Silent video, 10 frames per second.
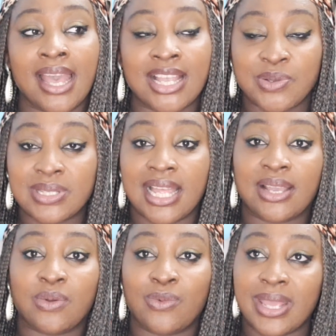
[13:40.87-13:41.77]
And she was like,
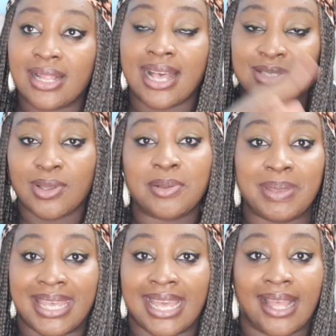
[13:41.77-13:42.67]
will her son
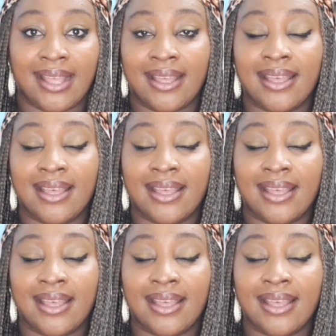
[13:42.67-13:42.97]
be here?